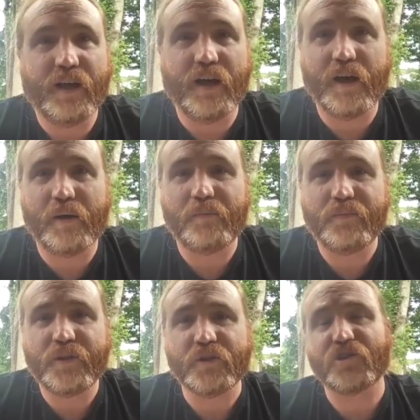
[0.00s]

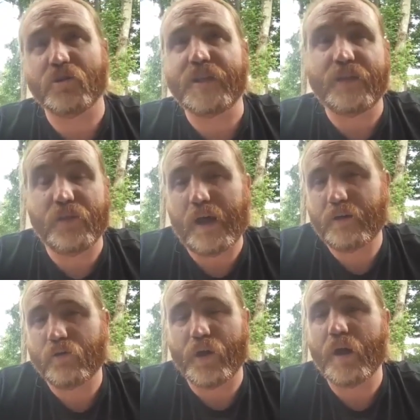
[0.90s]
Certainly in
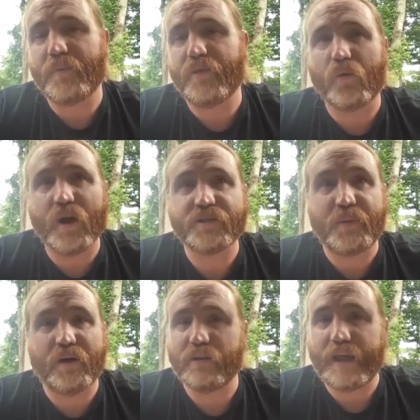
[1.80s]
growing up in the Rust
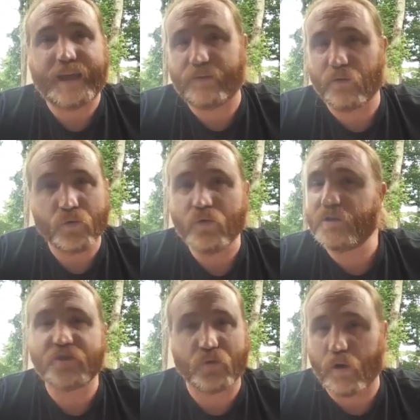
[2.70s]
Belt, like the
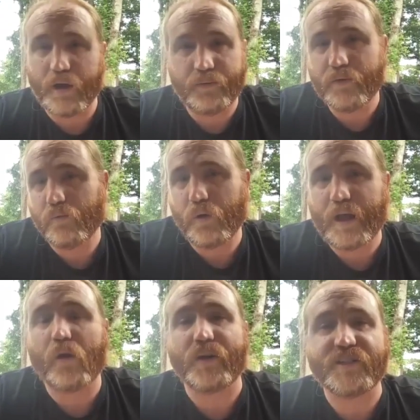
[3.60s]
ruins had
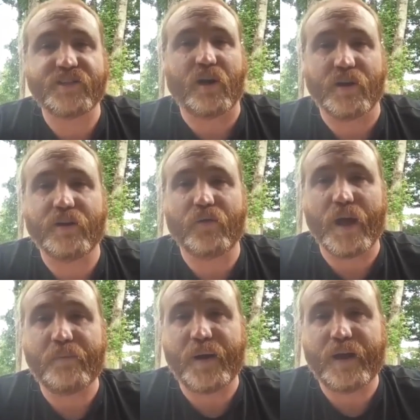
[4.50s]
already started,
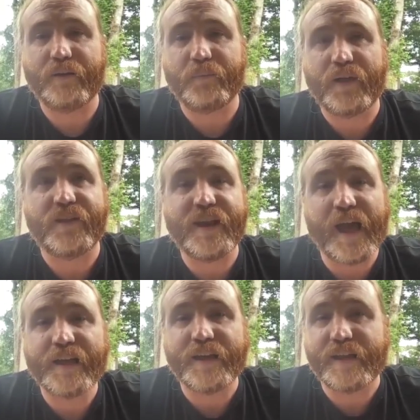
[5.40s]
right? By the
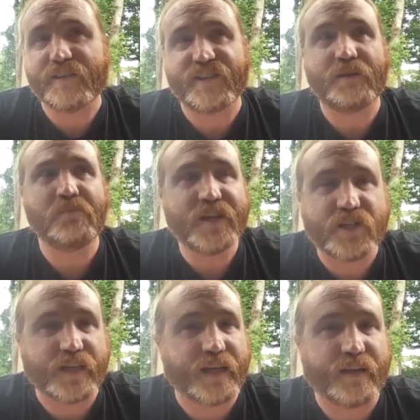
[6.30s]
90s in
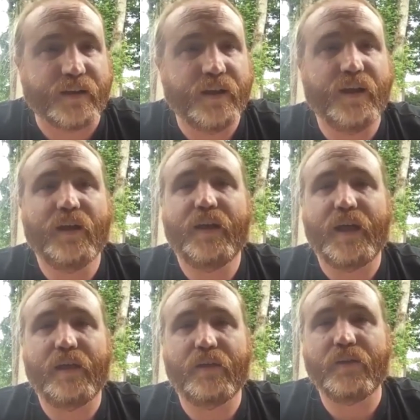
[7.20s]
Michigan,
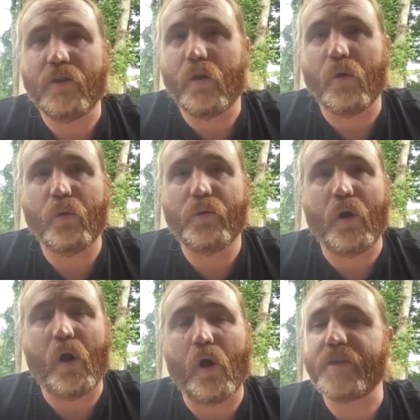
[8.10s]

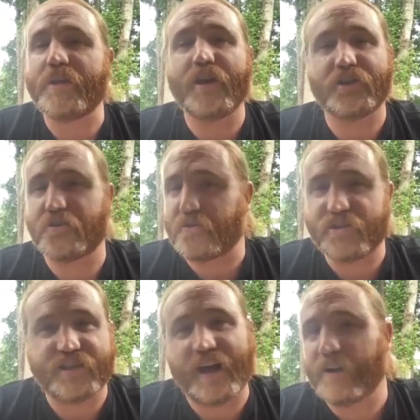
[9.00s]
all the industrial
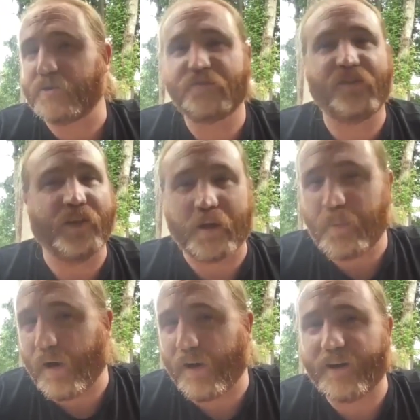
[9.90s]
stock was falling
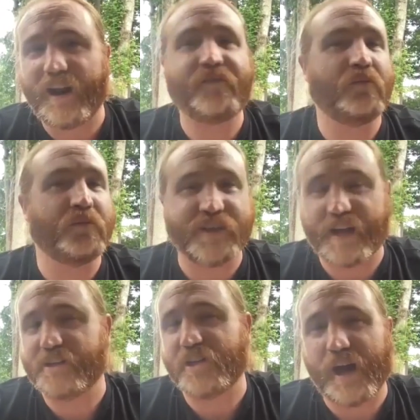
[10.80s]
apart. Everyone was out
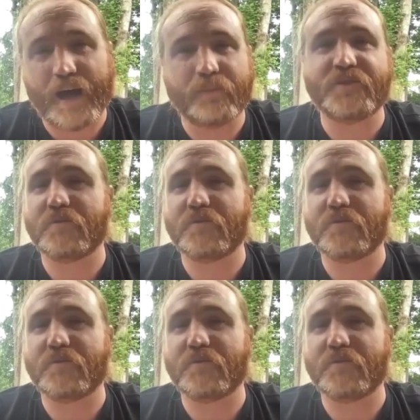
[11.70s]
of jobs.